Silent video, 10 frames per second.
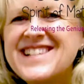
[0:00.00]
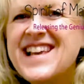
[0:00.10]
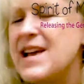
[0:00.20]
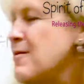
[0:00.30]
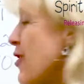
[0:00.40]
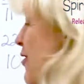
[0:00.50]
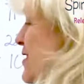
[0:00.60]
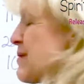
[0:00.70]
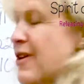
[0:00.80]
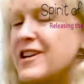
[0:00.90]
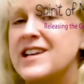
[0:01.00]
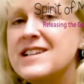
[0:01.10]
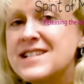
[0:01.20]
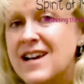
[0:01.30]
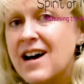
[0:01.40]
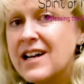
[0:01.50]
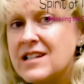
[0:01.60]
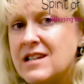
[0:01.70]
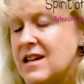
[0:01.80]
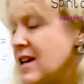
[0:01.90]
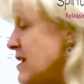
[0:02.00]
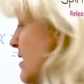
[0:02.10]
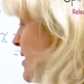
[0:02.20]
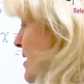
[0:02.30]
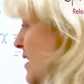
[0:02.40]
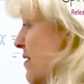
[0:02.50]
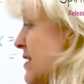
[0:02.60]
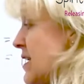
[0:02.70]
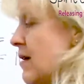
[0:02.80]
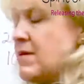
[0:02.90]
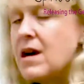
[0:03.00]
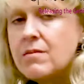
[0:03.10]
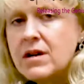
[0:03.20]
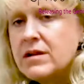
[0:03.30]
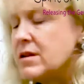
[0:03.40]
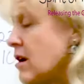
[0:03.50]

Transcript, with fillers: same corresponding side. Just because they're the same number, they're